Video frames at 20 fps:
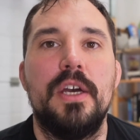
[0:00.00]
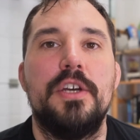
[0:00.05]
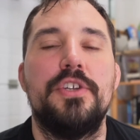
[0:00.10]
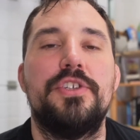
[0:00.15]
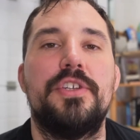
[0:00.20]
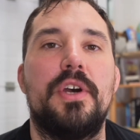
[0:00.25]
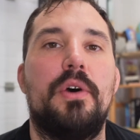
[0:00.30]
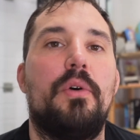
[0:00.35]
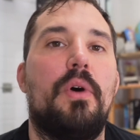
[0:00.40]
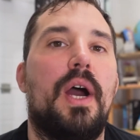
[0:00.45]

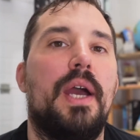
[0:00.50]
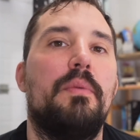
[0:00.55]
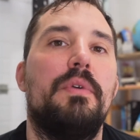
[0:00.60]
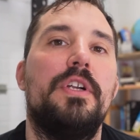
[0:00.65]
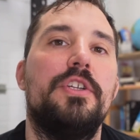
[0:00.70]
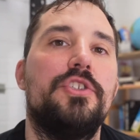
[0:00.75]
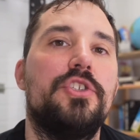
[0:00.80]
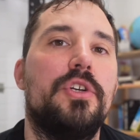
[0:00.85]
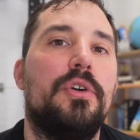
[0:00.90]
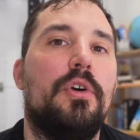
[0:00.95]
So I
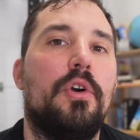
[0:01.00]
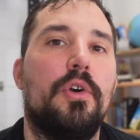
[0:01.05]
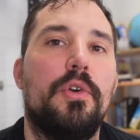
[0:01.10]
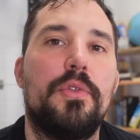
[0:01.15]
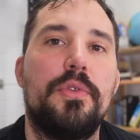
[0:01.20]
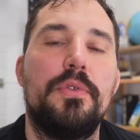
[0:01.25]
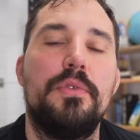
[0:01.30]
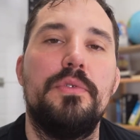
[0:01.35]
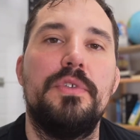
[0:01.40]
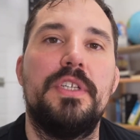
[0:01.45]
will talk
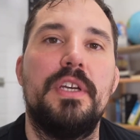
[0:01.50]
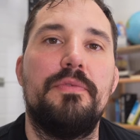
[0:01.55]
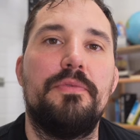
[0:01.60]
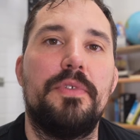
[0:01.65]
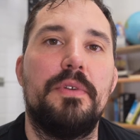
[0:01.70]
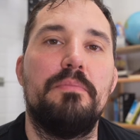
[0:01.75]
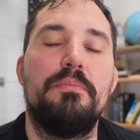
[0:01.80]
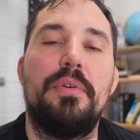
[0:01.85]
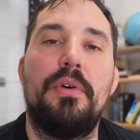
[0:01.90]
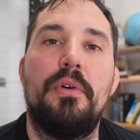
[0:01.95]
through
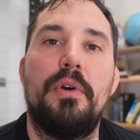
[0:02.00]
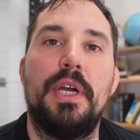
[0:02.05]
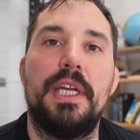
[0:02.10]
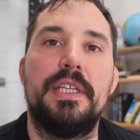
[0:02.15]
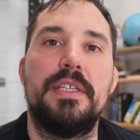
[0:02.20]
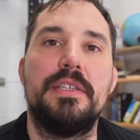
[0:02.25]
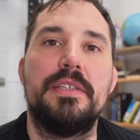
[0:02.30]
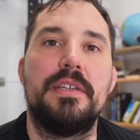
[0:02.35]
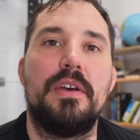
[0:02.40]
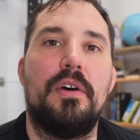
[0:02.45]
different
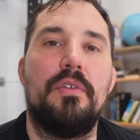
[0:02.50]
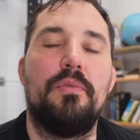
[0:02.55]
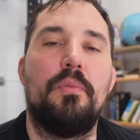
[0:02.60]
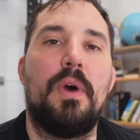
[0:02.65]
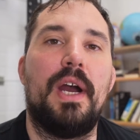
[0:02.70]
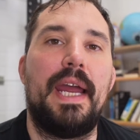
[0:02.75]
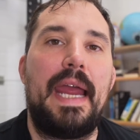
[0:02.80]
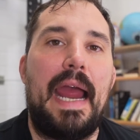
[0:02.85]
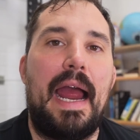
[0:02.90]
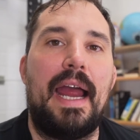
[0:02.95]
points of
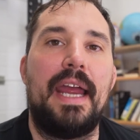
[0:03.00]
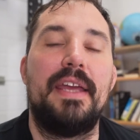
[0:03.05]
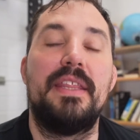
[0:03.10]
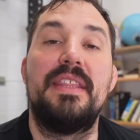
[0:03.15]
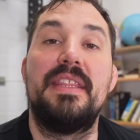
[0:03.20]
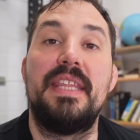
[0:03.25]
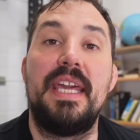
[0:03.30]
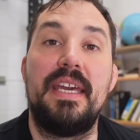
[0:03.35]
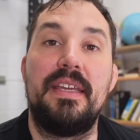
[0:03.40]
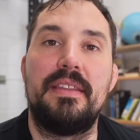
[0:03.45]
why I
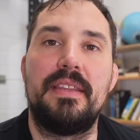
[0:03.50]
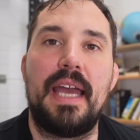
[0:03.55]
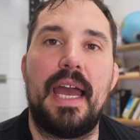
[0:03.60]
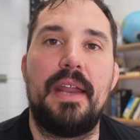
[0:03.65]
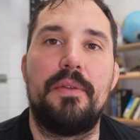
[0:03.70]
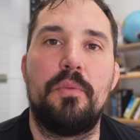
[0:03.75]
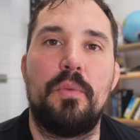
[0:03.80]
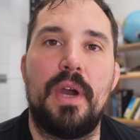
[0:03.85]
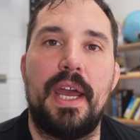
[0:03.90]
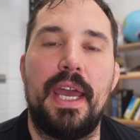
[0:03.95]
think
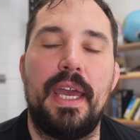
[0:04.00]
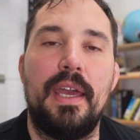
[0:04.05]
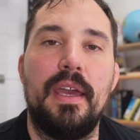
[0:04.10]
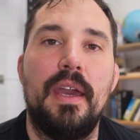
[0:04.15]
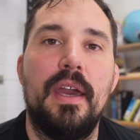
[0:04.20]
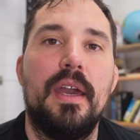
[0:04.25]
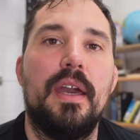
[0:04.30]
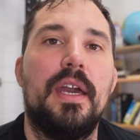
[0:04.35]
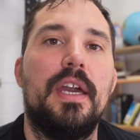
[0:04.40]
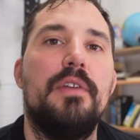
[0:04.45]
that
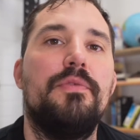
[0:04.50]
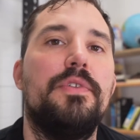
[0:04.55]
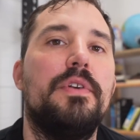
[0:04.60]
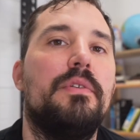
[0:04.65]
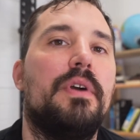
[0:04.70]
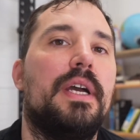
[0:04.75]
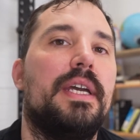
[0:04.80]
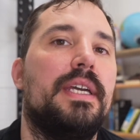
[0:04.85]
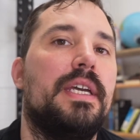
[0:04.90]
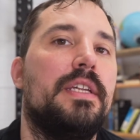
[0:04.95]
way. If
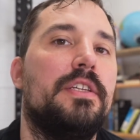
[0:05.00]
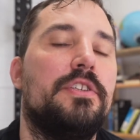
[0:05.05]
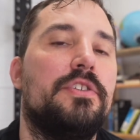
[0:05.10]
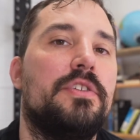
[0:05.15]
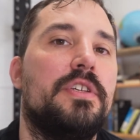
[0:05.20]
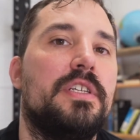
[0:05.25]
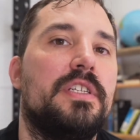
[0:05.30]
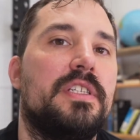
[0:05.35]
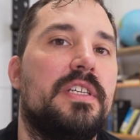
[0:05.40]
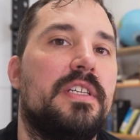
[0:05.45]
you are
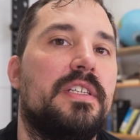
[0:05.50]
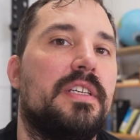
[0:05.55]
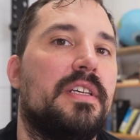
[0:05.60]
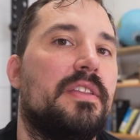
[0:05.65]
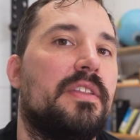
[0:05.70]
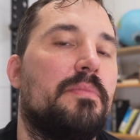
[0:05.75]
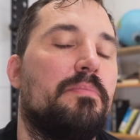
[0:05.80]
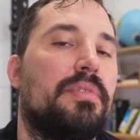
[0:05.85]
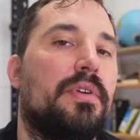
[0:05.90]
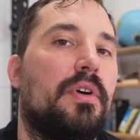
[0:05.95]
interested in
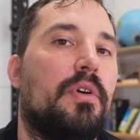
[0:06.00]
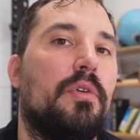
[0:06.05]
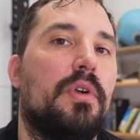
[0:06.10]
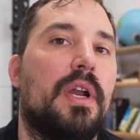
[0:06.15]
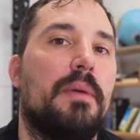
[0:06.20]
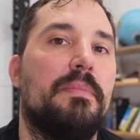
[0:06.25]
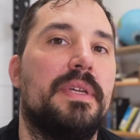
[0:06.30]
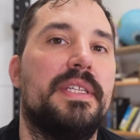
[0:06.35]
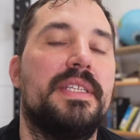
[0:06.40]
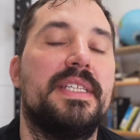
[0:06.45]
the
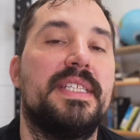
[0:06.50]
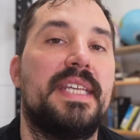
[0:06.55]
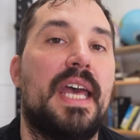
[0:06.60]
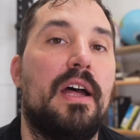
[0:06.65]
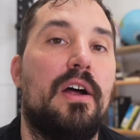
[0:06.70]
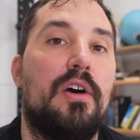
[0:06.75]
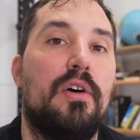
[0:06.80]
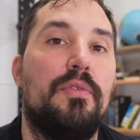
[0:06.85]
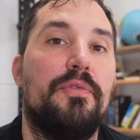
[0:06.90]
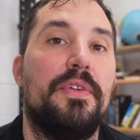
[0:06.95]
program
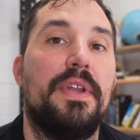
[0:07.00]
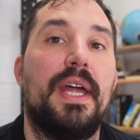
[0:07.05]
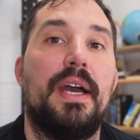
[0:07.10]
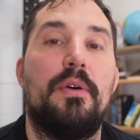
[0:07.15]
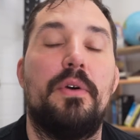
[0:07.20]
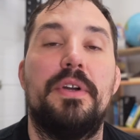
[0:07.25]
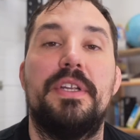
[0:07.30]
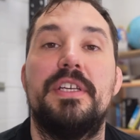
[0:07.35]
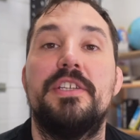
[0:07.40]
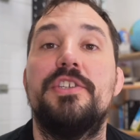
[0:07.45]
itself and
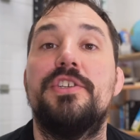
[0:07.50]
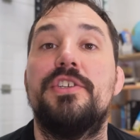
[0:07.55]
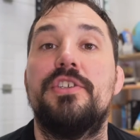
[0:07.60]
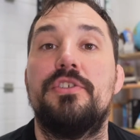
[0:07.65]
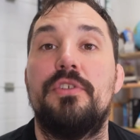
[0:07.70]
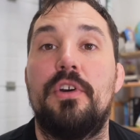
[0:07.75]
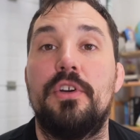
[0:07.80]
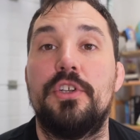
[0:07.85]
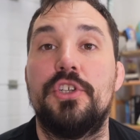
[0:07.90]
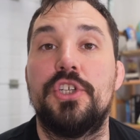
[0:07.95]
how it is
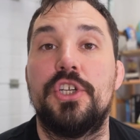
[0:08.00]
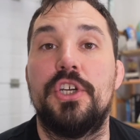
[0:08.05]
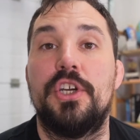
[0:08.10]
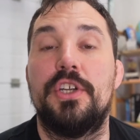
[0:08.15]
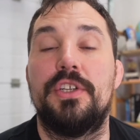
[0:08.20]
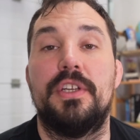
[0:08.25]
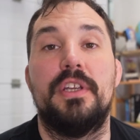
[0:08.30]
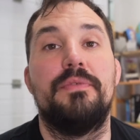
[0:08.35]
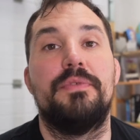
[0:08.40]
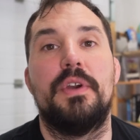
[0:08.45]

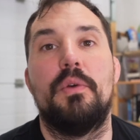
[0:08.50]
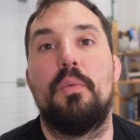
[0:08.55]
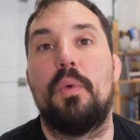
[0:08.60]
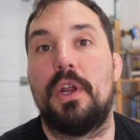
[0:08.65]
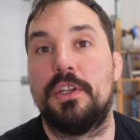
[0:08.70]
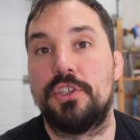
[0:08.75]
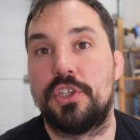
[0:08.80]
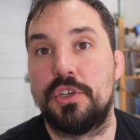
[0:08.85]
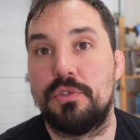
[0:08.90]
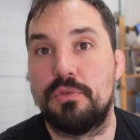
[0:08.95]
structured, and if you
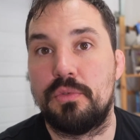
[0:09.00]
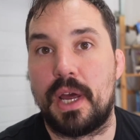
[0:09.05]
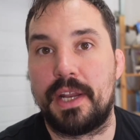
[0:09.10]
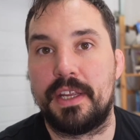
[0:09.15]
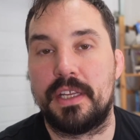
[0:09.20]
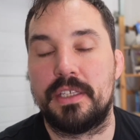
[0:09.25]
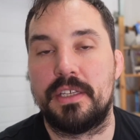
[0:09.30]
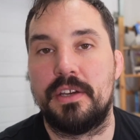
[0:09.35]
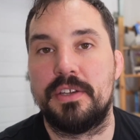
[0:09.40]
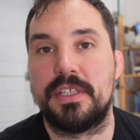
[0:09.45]
want to run
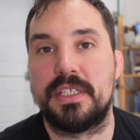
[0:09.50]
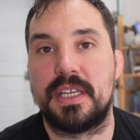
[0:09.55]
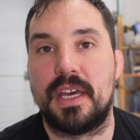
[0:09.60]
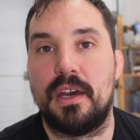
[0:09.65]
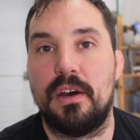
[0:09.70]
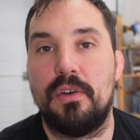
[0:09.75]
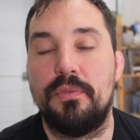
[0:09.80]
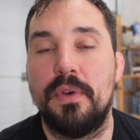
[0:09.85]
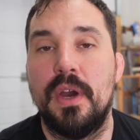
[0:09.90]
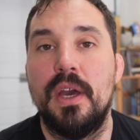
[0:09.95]
it
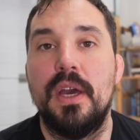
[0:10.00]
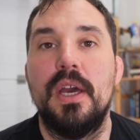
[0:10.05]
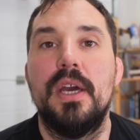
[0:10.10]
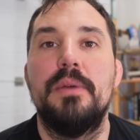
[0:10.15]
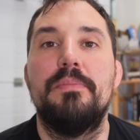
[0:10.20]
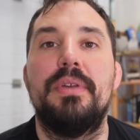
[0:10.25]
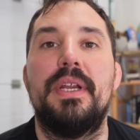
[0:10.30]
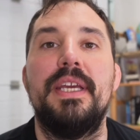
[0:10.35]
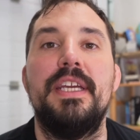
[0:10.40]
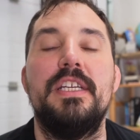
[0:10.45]
yourself,
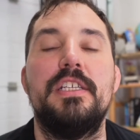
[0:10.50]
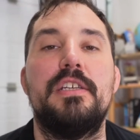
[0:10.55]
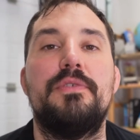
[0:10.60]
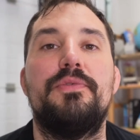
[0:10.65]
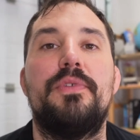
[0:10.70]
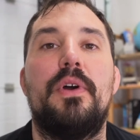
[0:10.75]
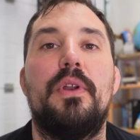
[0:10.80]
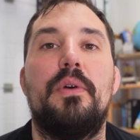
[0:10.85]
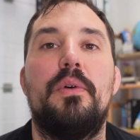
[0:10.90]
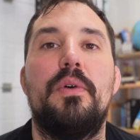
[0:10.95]
please
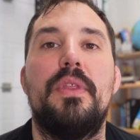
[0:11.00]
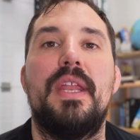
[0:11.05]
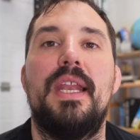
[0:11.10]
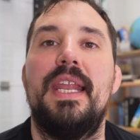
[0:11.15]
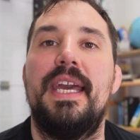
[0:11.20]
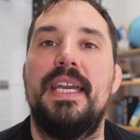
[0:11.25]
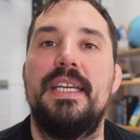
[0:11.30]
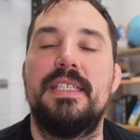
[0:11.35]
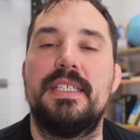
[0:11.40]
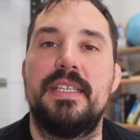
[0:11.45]
follow the
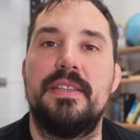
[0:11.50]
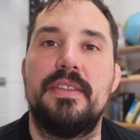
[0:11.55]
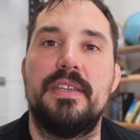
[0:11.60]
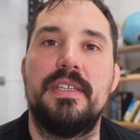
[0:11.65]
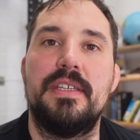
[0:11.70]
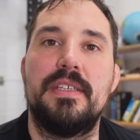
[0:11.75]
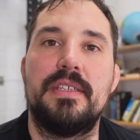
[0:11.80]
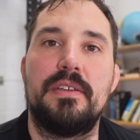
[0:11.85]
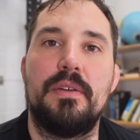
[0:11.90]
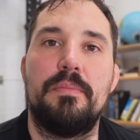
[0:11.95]
links in the
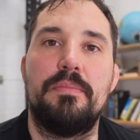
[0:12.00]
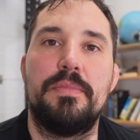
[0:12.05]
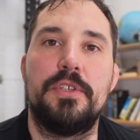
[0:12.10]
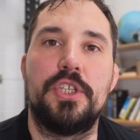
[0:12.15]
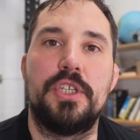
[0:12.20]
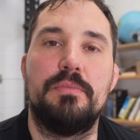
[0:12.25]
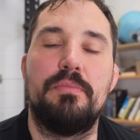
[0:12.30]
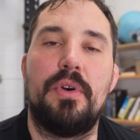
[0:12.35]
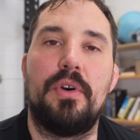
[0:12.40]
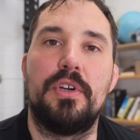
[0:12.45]

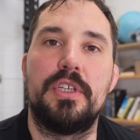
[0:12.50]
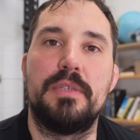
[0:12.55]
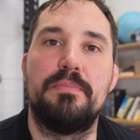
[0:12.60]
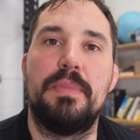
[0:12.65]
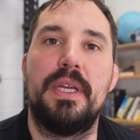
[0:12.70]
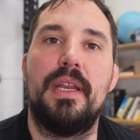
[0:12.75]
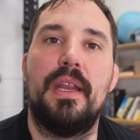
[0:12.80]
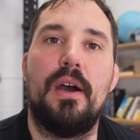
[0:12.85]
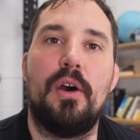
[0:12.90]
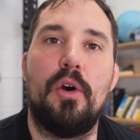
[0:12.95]
description box
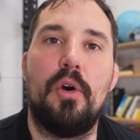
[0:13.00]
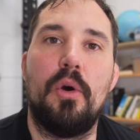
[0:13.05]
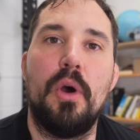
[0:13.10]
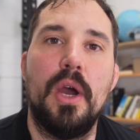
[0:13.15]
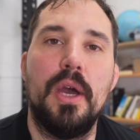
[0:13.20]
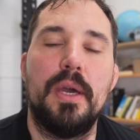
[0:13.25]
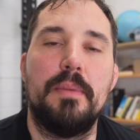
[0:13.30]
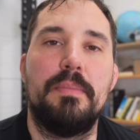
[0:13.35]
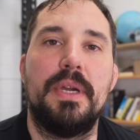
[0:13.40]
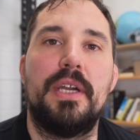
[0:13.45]
below,
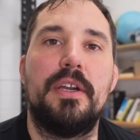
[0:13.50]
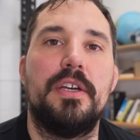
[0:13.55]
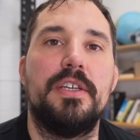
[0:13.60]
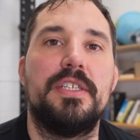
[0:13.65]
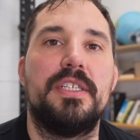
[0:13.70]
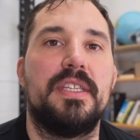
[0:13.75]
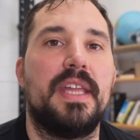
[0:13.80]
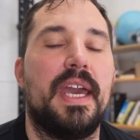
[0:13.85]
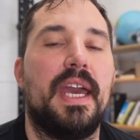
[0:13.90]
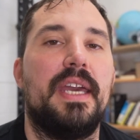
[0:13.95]

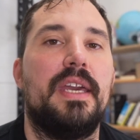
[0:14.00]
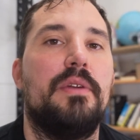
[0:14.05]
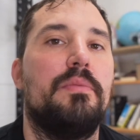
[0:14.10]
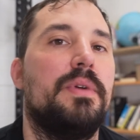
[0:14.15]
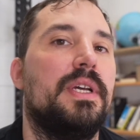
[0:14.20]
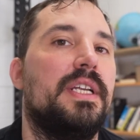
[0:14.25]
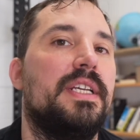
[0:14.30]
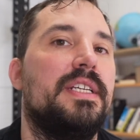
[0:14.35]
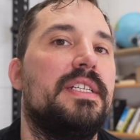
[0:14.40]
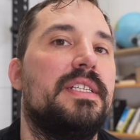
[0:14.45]
because there you
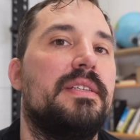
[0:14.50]
really